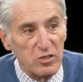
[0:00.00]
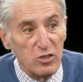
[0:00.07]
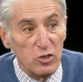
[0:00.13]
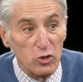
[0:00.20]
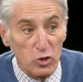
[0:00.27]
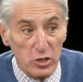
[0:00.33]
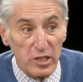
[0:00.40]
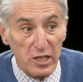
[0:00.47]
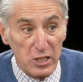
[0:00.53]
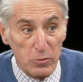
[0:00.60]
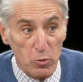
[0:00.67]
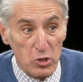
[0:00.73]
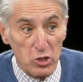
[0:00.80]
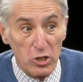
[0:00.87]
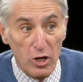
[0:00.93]
You use the
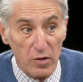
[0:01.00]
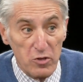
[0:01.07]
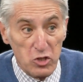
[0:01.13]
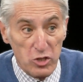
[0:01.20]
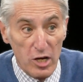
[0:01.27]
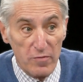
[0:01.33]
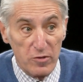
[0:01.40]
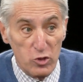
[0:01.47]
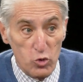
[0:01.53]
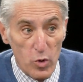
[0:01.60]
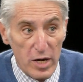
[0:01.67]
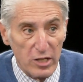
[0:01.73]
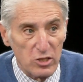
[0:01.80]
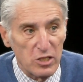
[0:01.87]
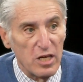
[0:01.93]
expression other side of the
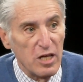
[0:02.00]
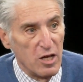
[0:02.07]
tracks,